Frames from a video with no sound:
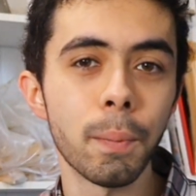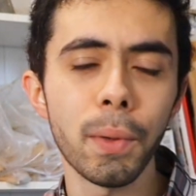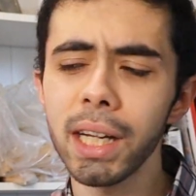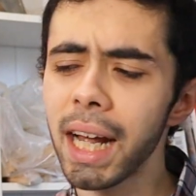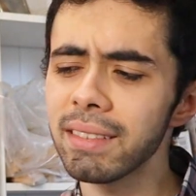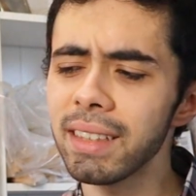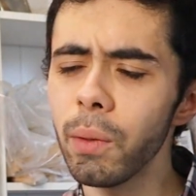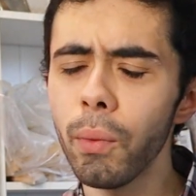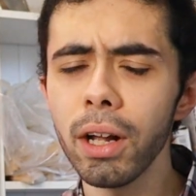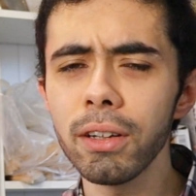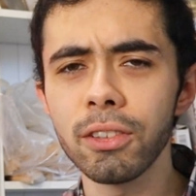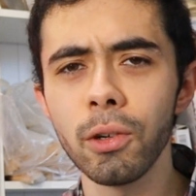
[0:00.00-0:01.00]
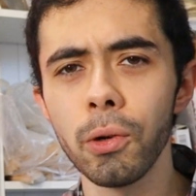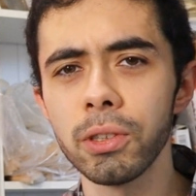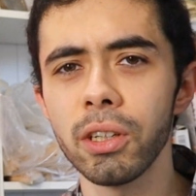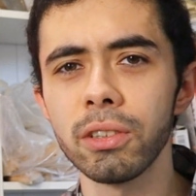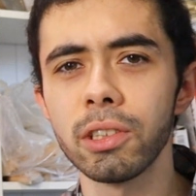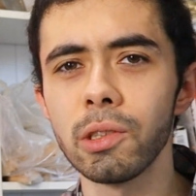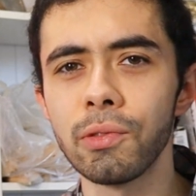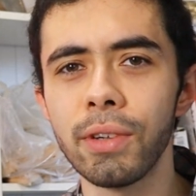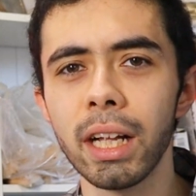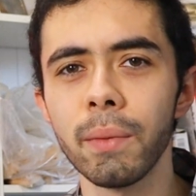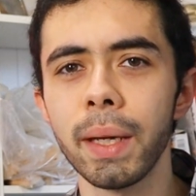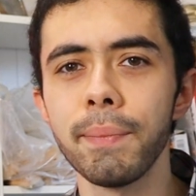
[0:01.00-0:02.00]
but as the world caught on to
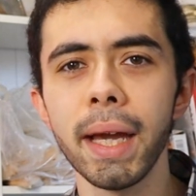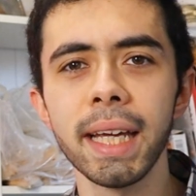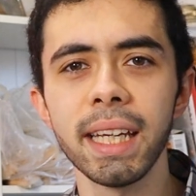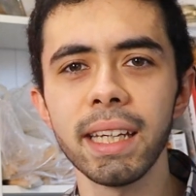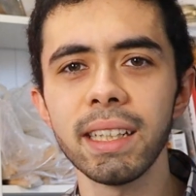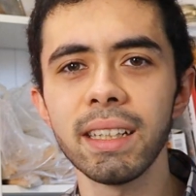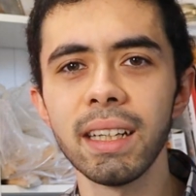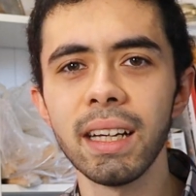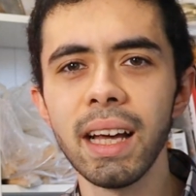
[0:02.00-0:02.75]
railway mania,